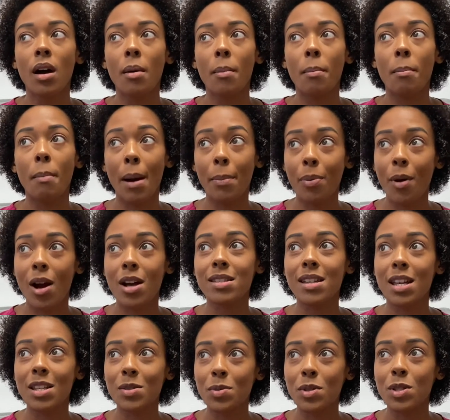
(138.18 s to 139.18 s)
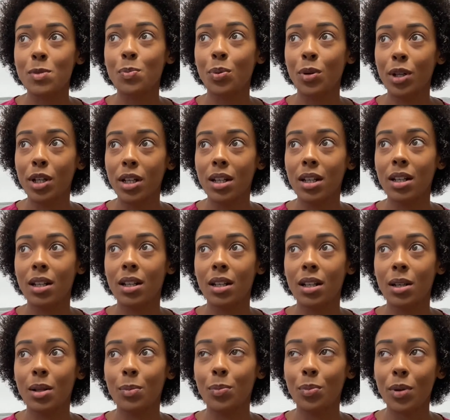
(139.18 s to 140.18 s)
My process was
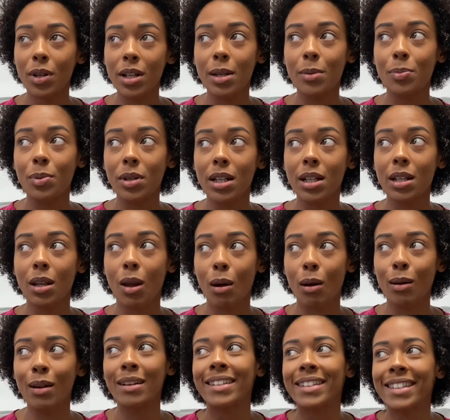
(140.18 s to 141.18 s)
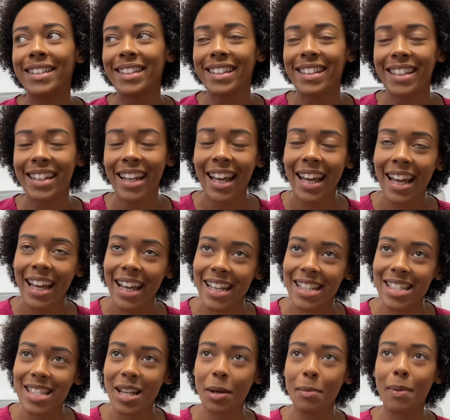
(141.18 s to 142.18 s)
pretty long.
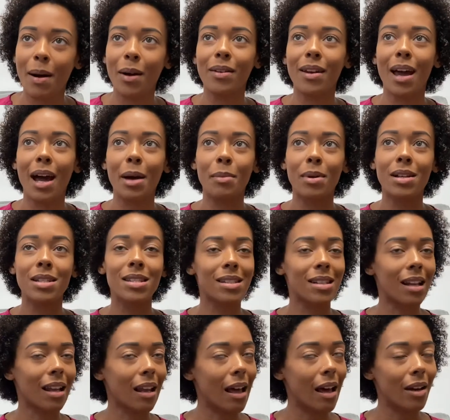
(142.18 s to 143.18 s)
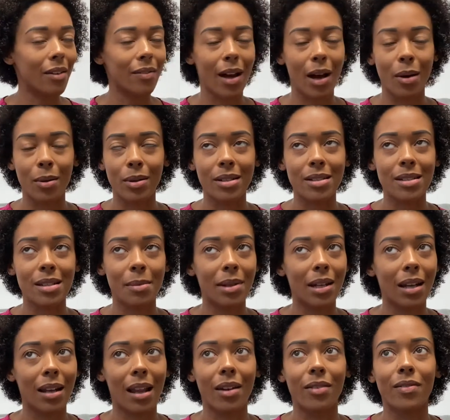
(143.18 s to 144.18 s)
It took about 9 months and a lot of hours.
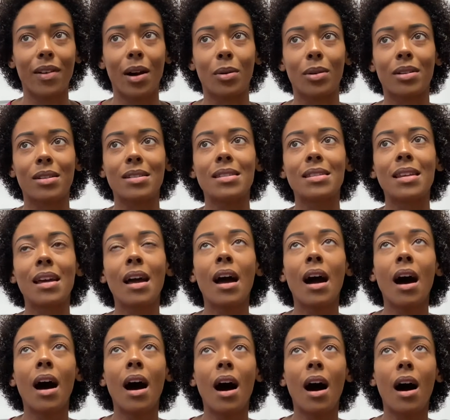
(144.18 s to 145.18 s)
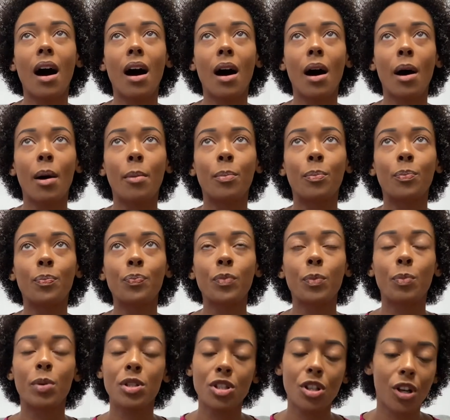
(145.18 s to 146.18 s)

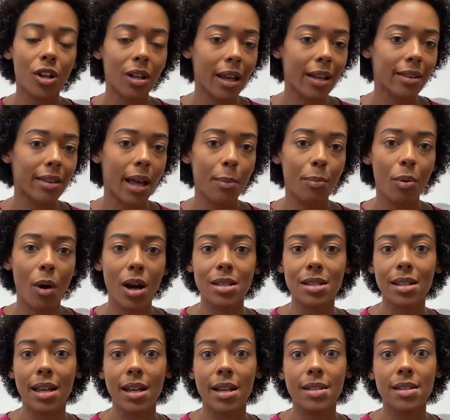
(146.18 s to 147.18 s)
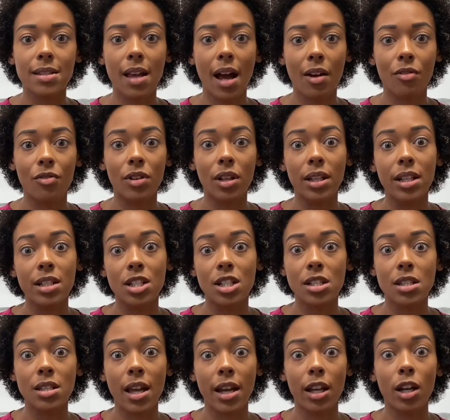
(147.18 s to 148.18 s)
But during like that process, I really
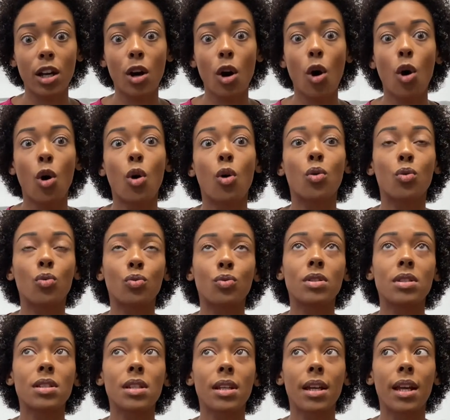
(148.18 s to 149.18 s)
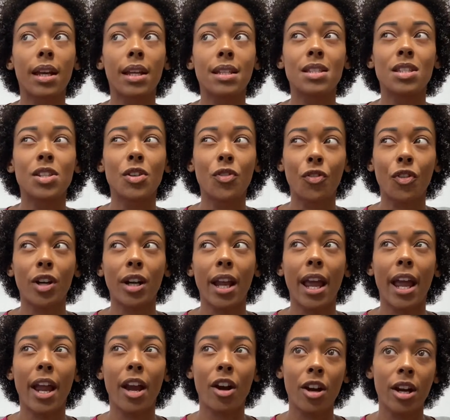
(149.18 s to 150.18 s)
just like honed in different
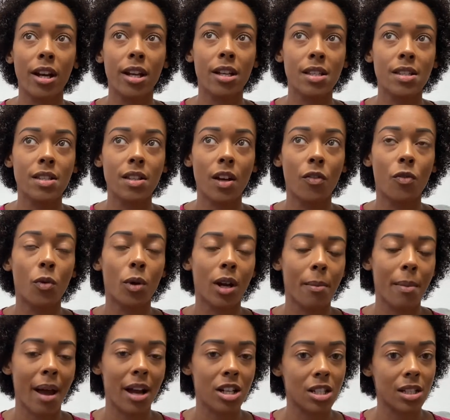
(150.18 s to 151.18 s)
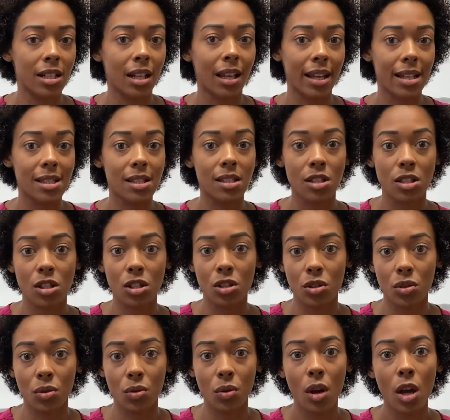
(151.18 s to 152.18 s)
areas of what I'm actually licensed to
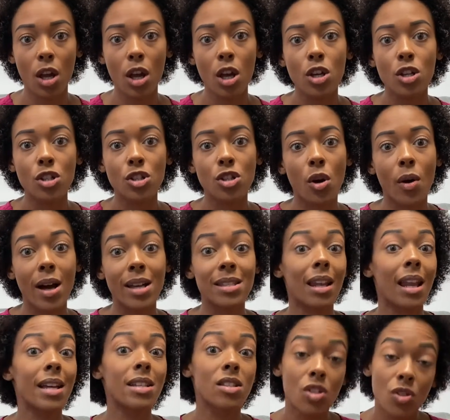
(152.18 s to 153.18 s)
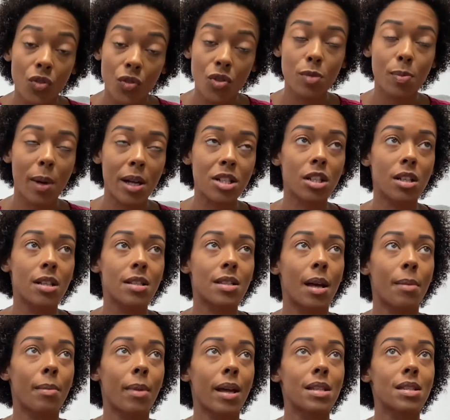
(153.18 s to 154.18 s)
do. So as a licensed full specialist,
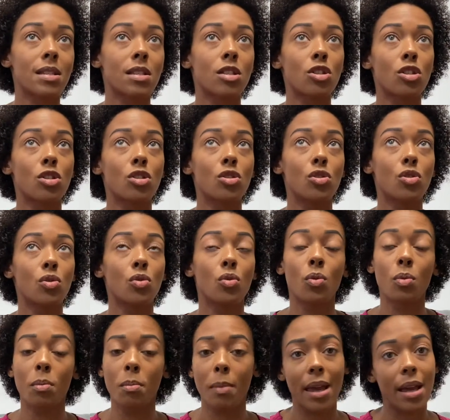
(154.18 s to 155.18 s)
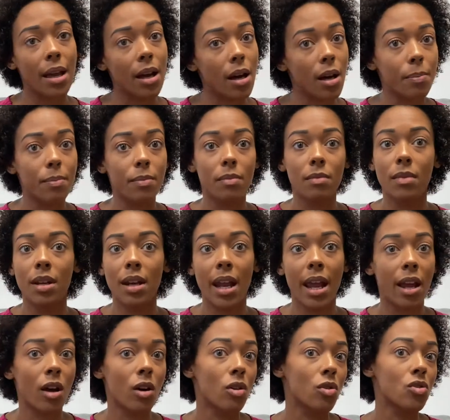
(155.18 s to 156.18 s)
I'm licensed to do makeup,
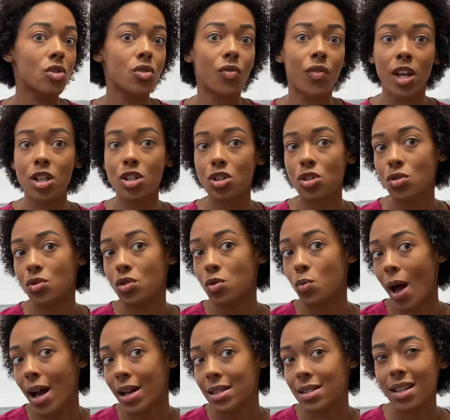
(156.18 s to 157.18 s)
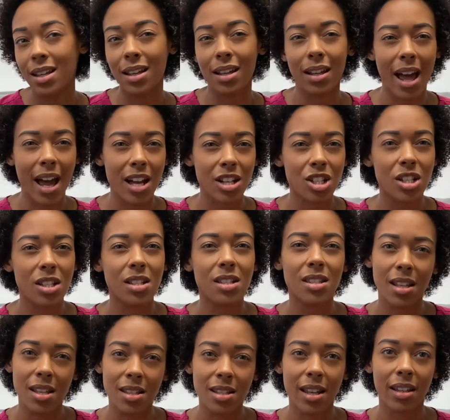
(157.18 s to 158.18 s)
nails, facials, waxing, lashes,
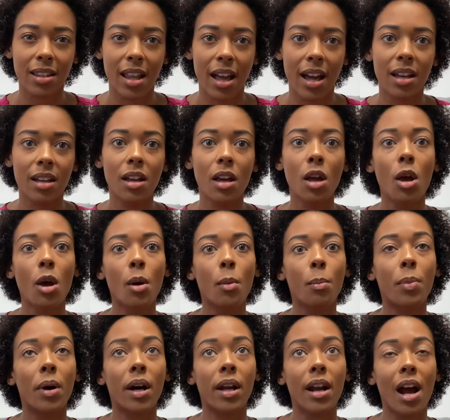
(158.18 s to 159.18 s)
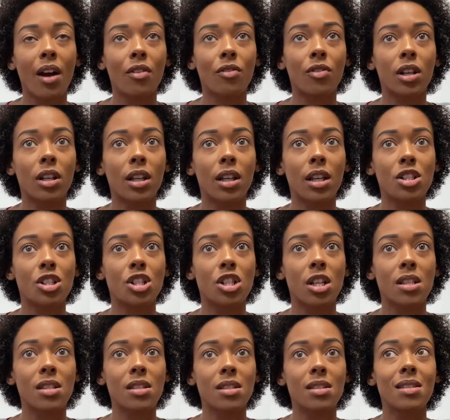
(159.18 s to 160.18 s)
things like that. But I really
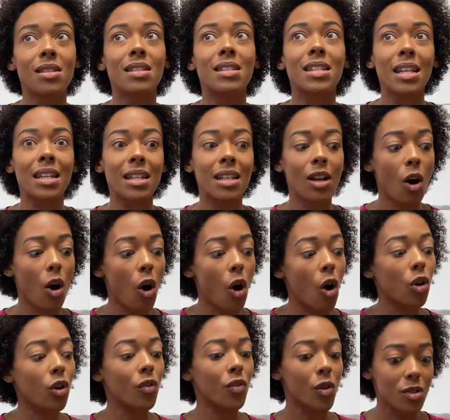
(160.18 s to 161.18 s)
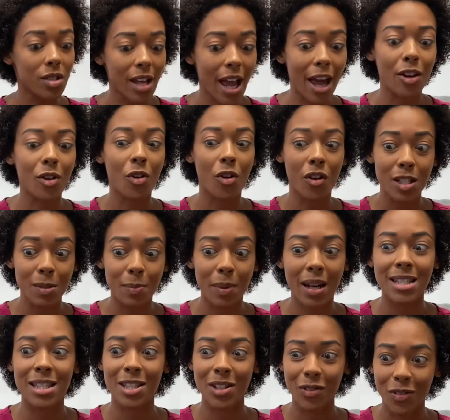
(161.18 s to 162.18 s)
just did all of those categories, but
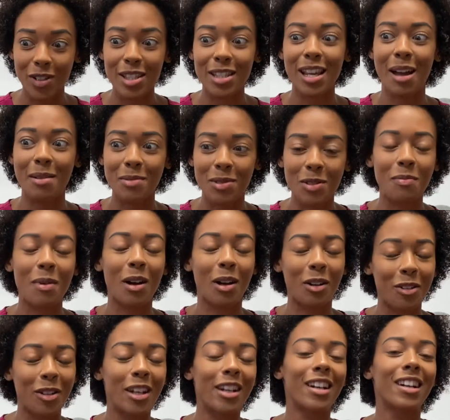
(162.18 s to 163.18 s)
at different times in my career.